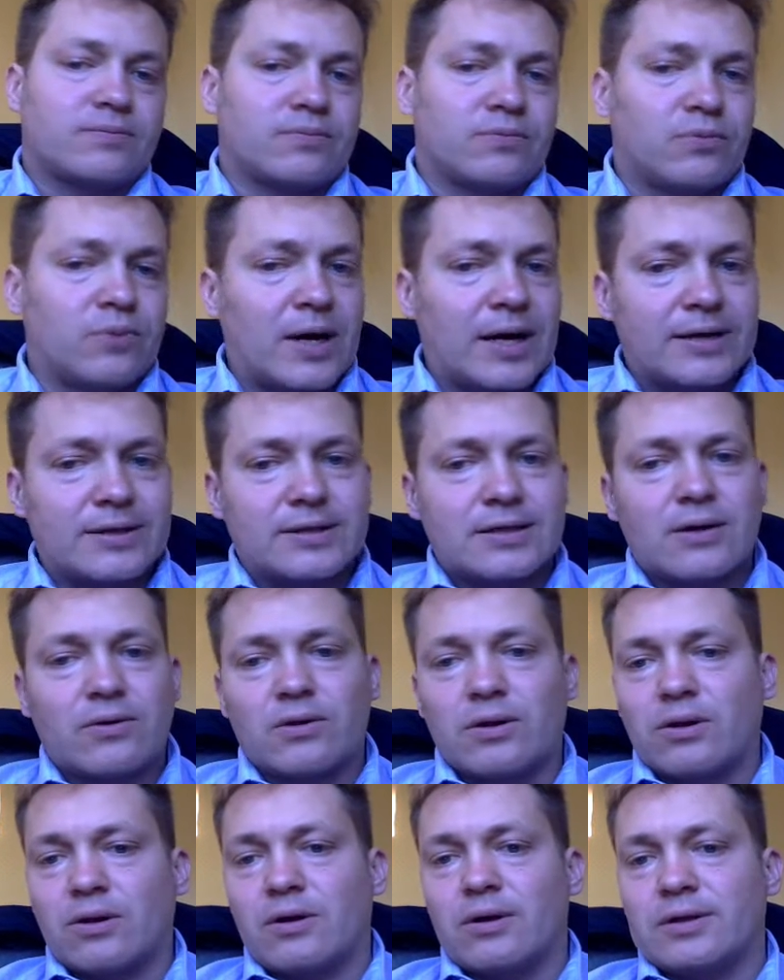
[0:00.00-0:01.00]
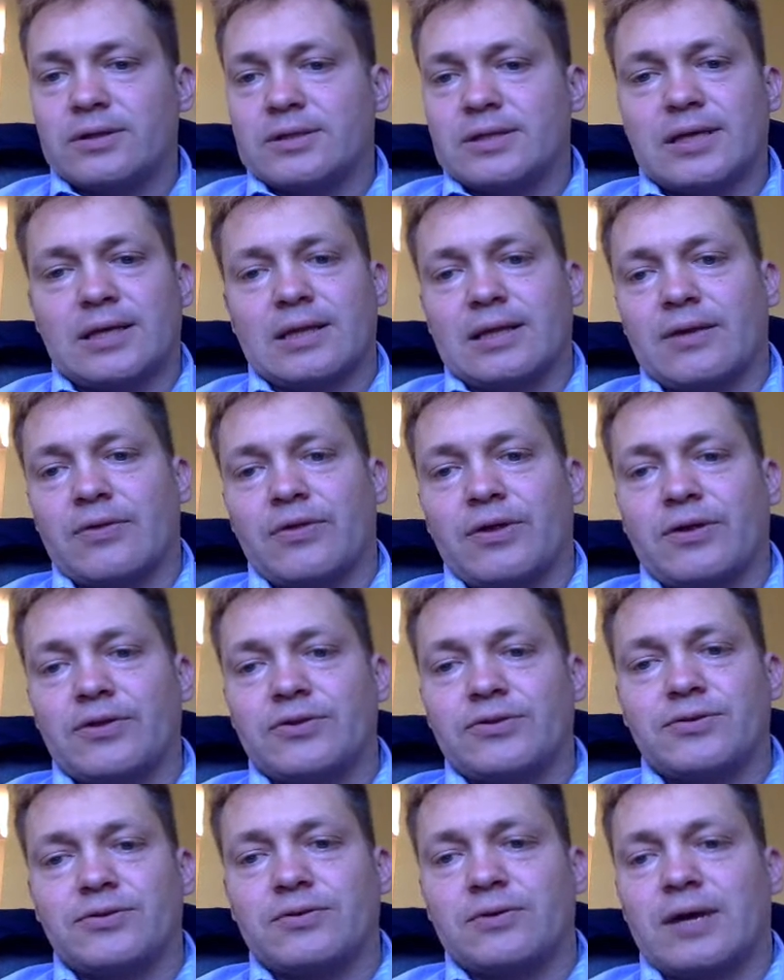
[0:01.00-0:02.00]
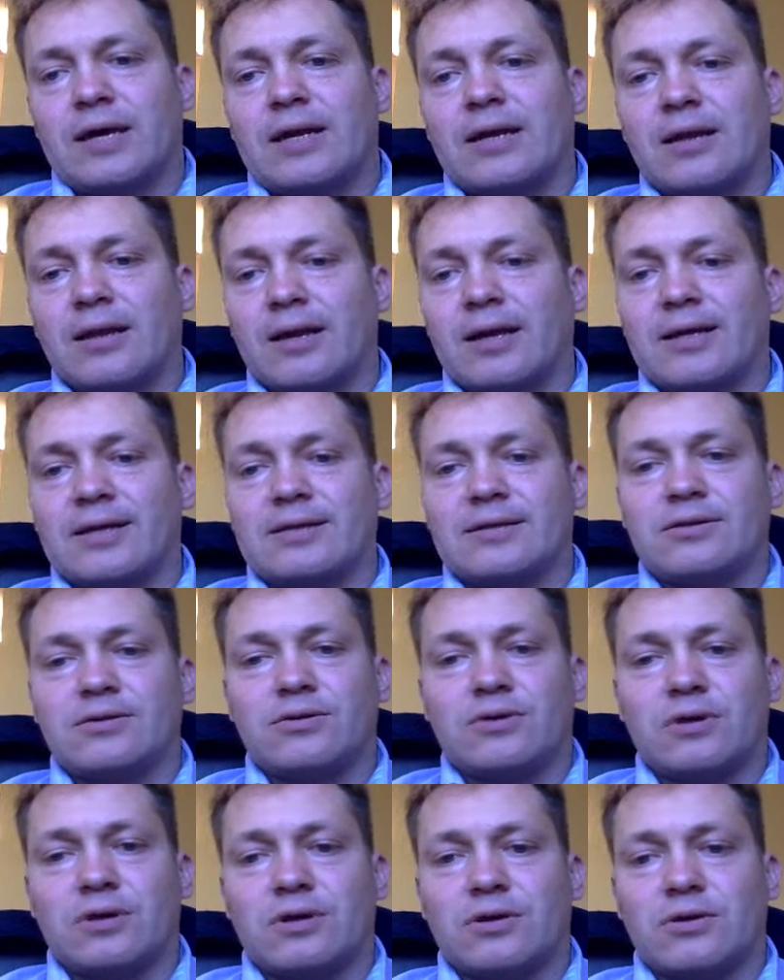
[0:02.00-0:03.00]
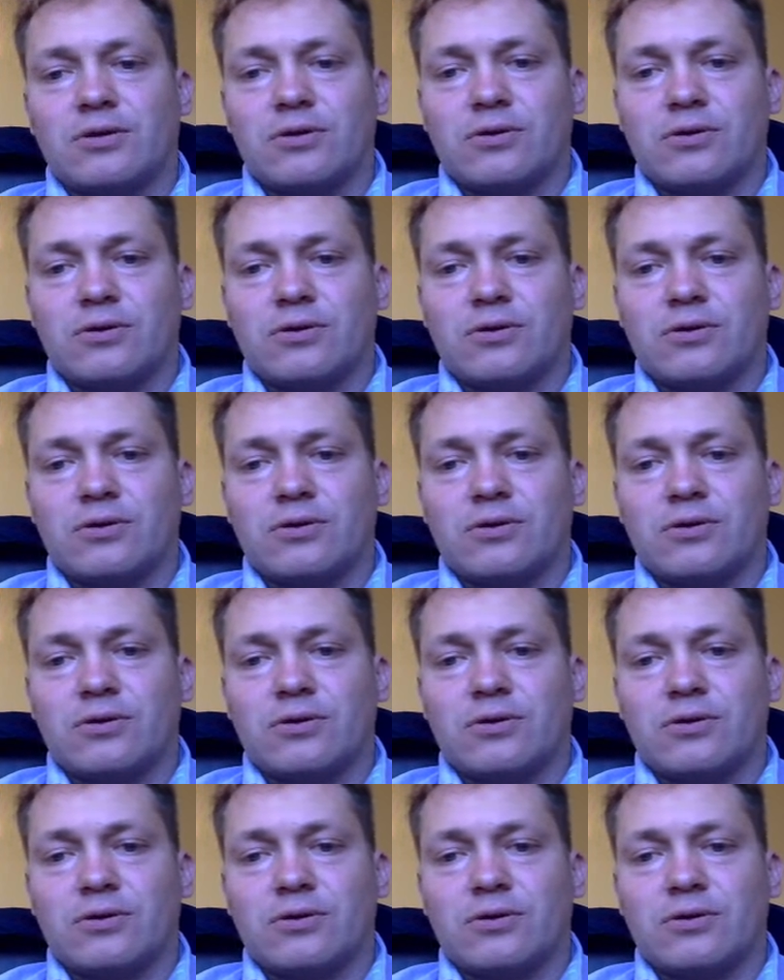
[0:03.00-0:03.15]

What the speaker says: write down a lot, and then to analyze your